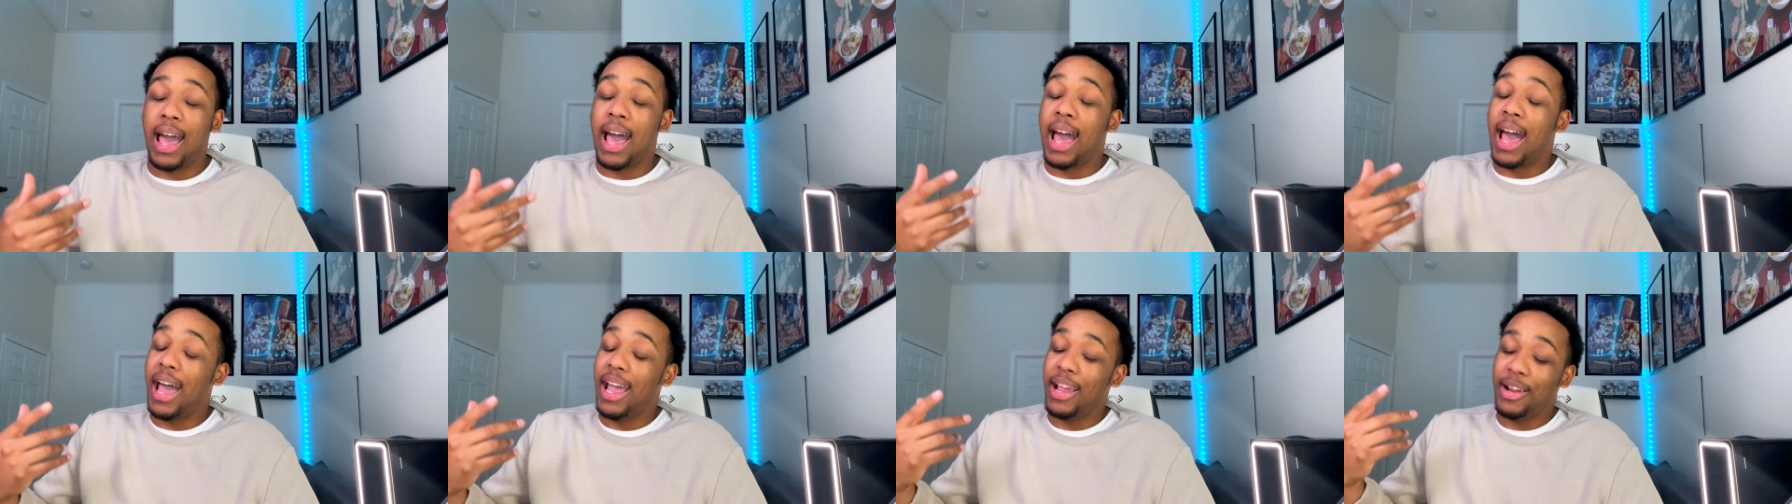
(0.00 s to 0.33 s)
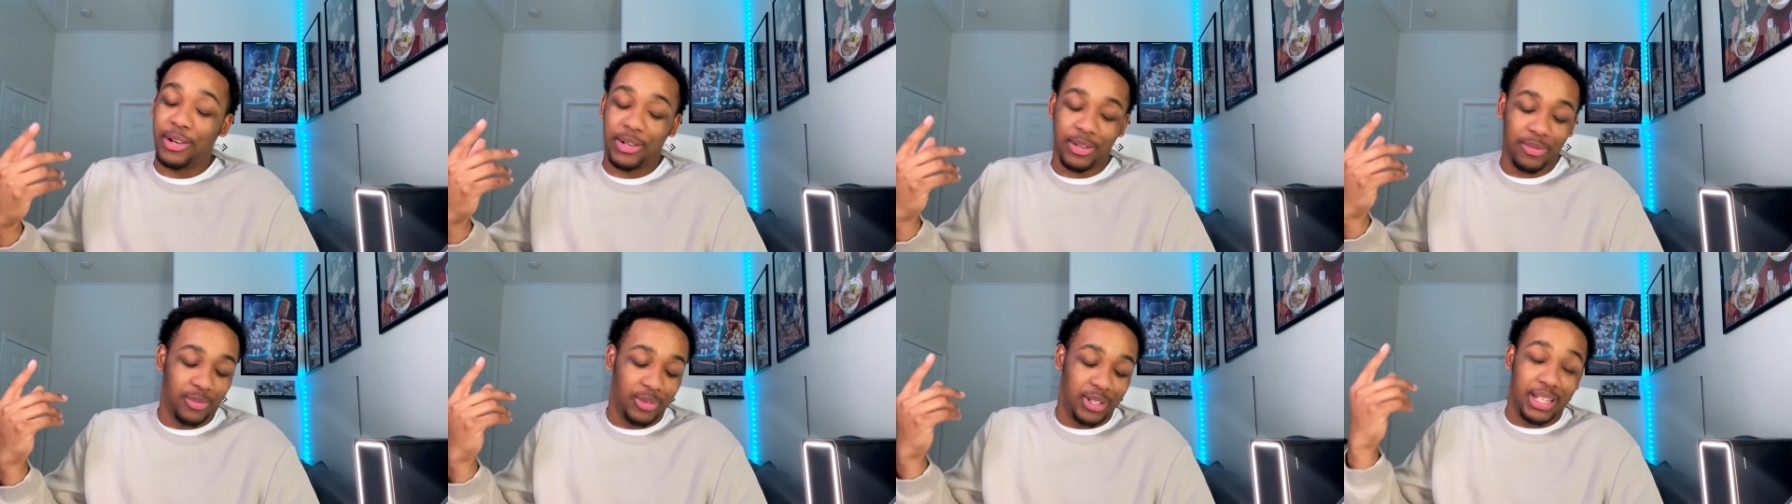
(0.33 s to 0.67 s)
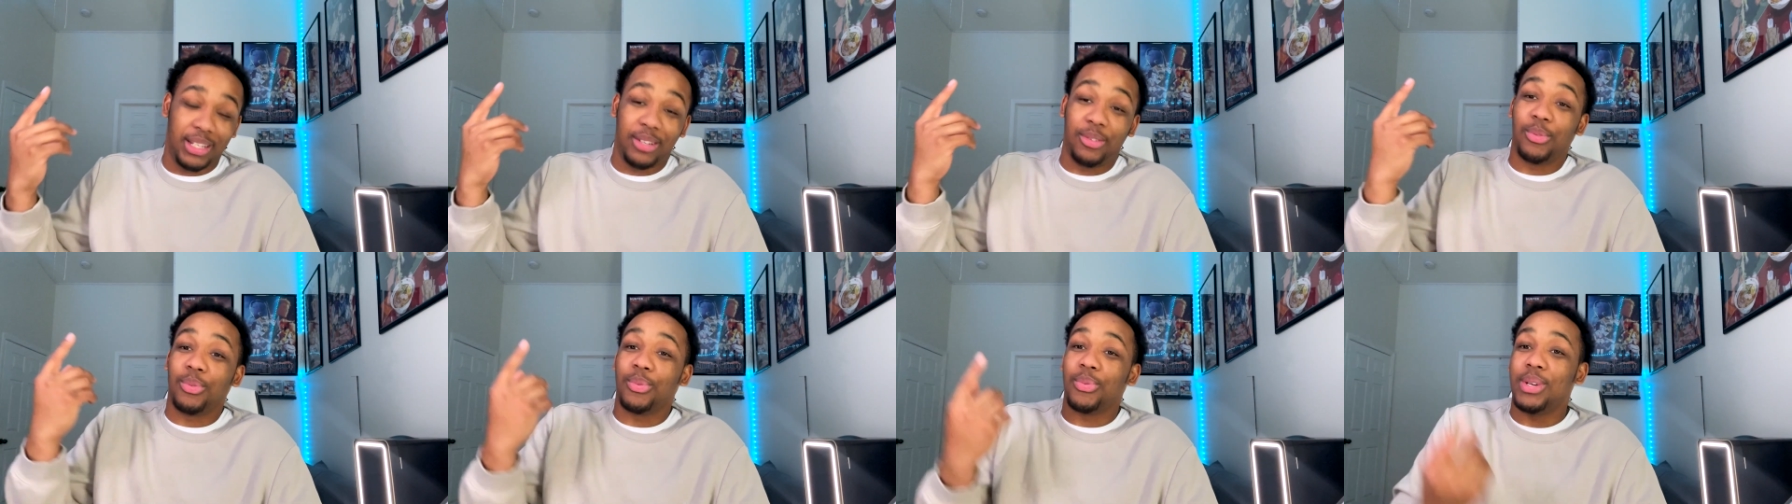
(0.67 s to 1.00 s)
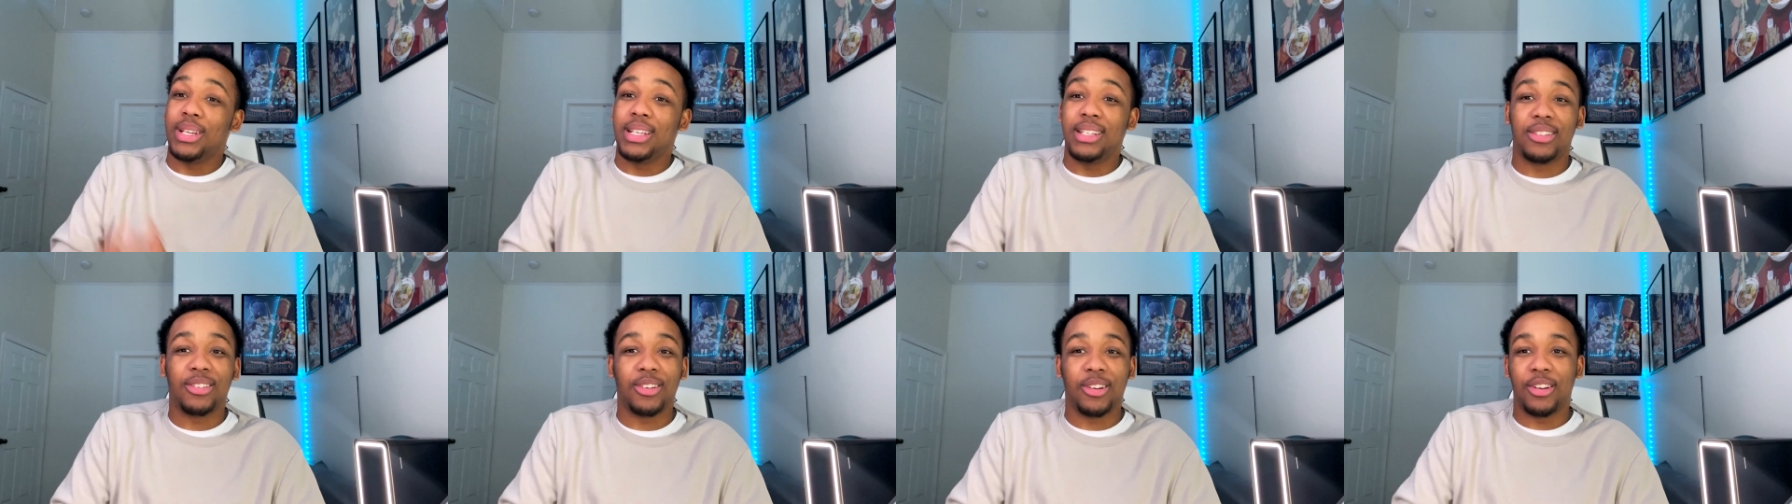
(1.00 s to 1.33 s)
I did
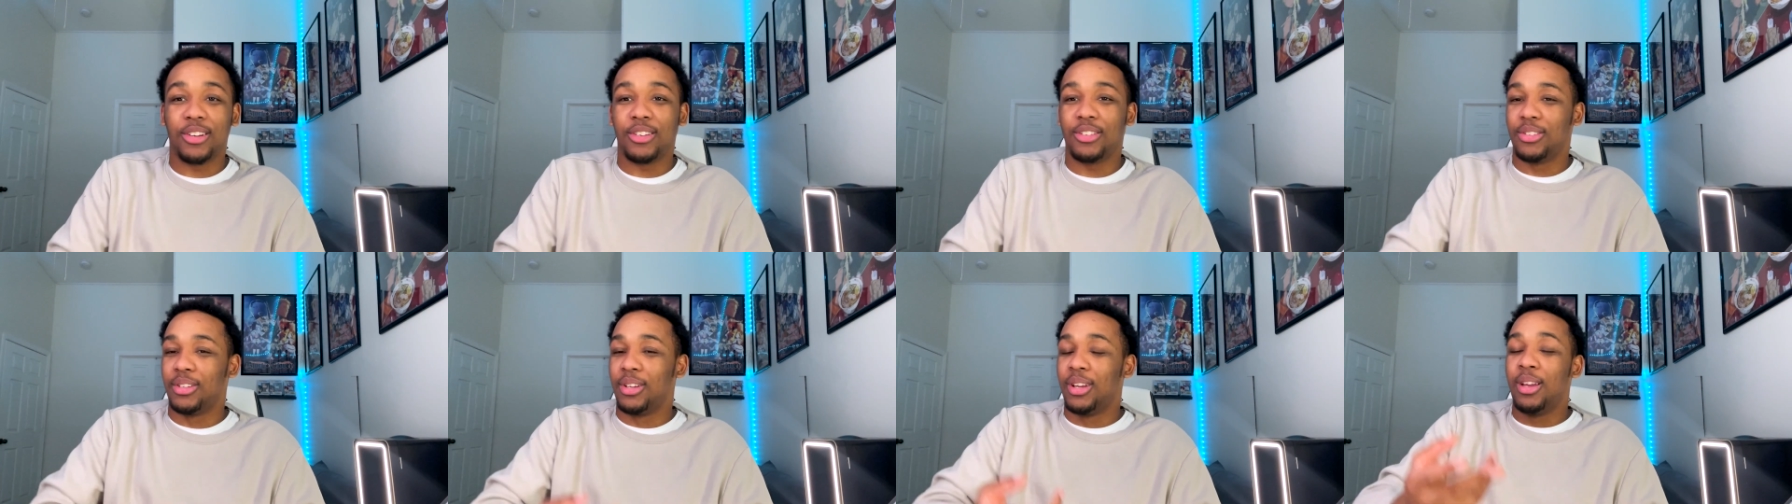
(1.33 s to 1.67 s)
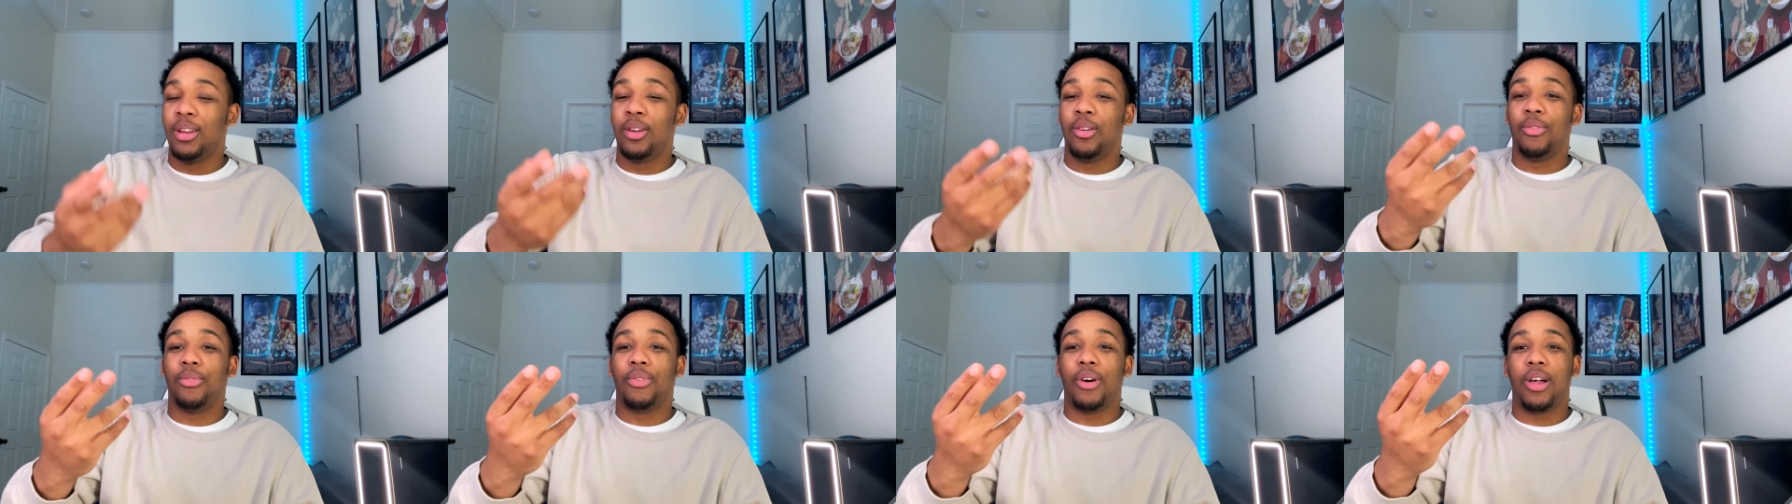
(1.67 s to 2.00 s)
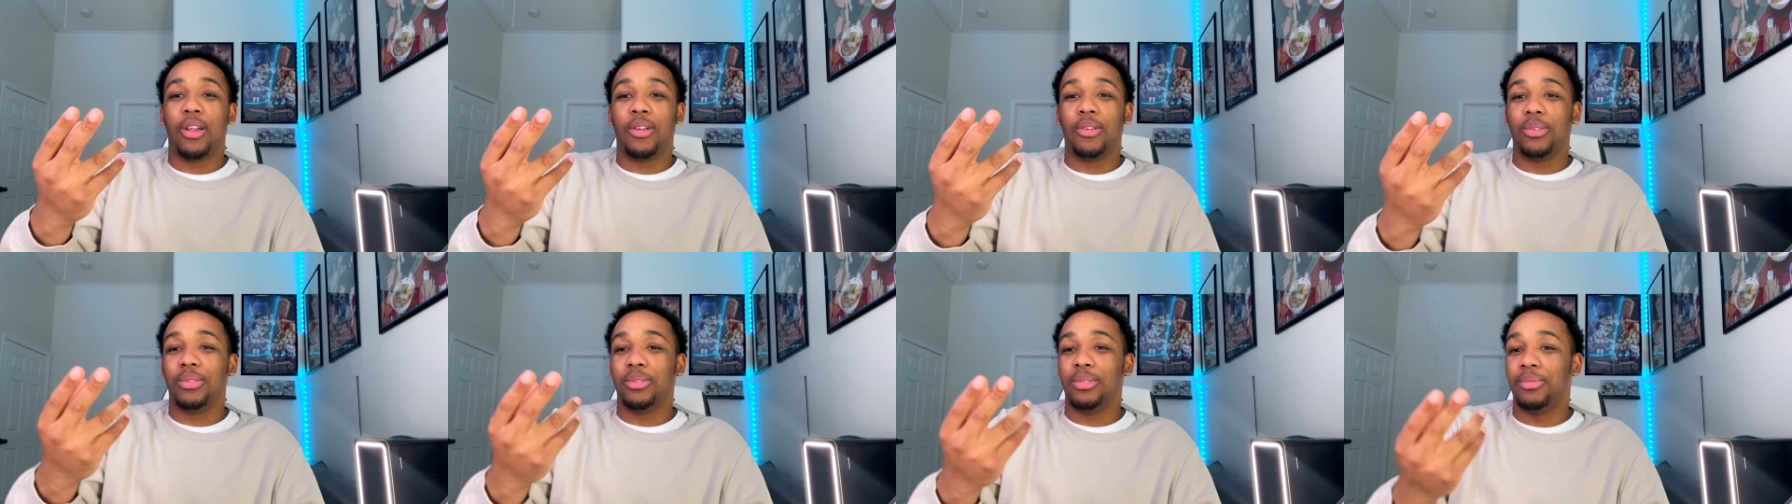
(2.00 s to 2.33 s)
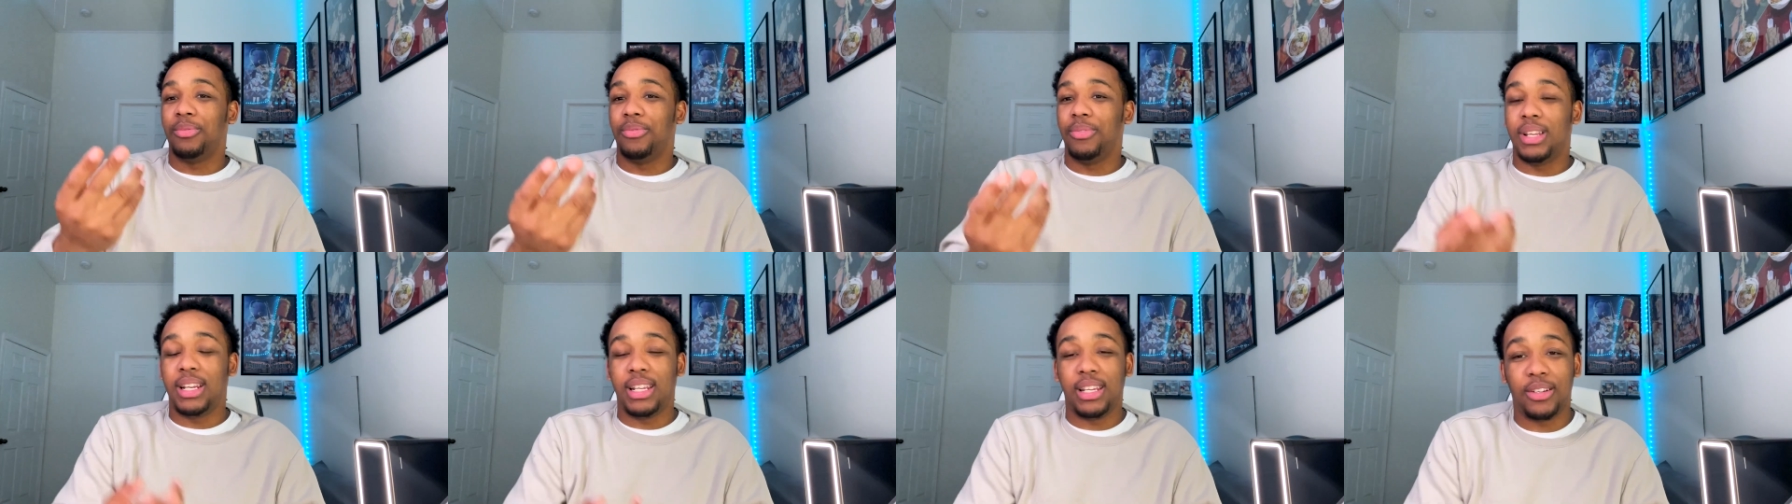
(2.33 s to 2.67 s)
research, followed
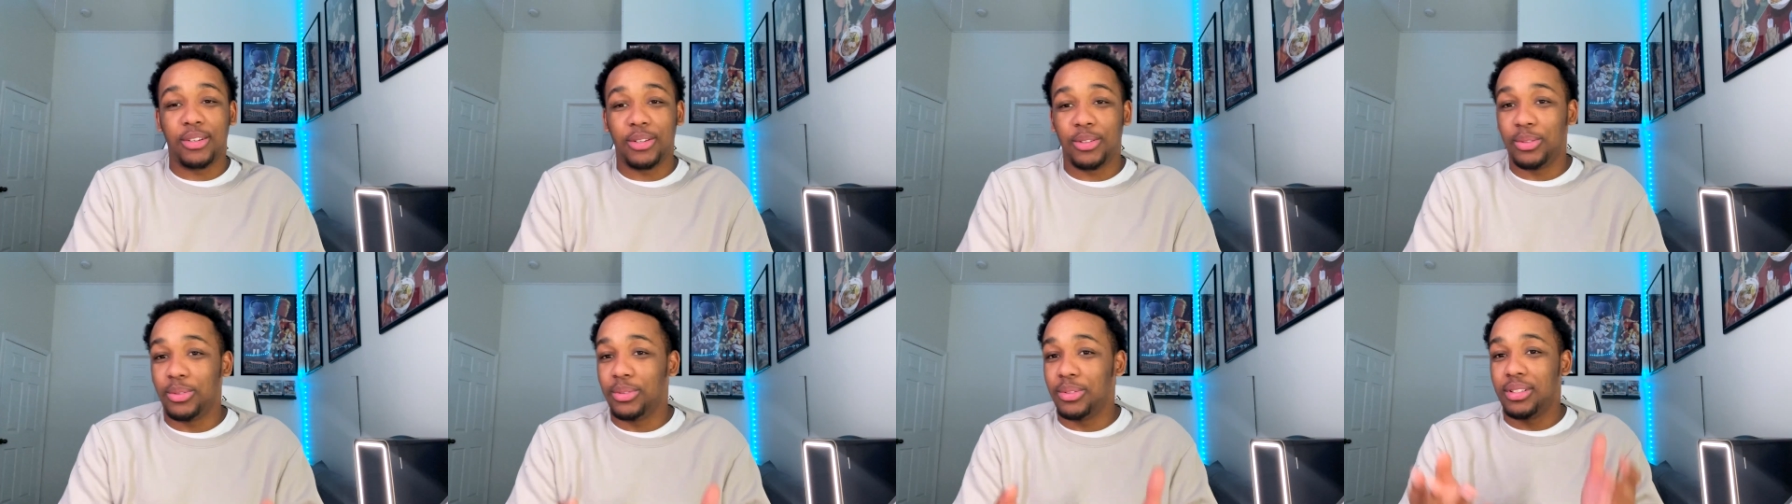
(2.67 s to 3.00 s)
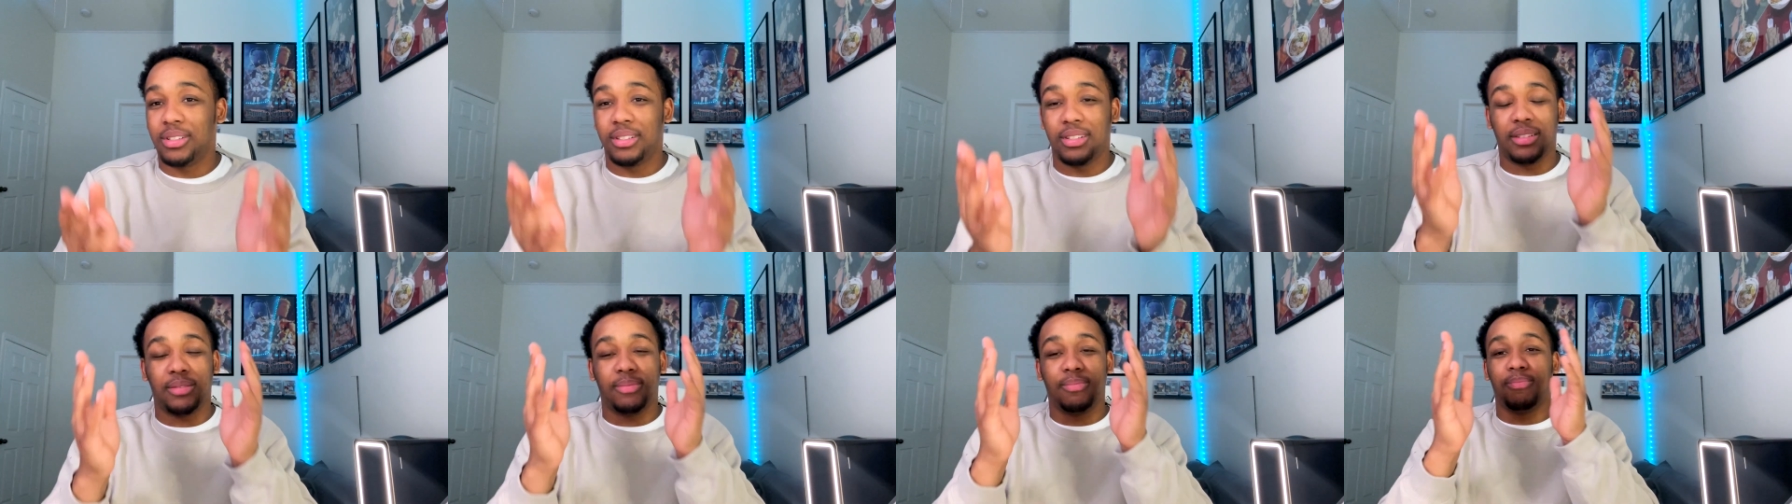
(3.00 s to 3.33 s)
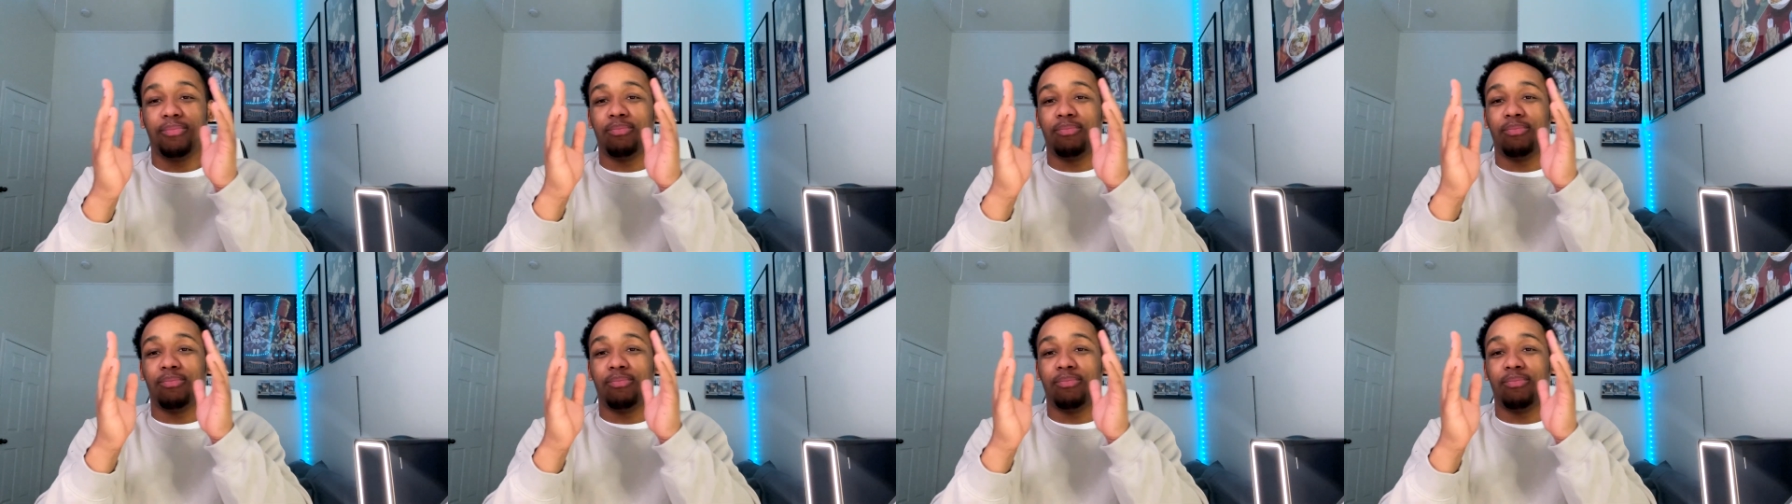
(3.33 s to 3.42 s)
videos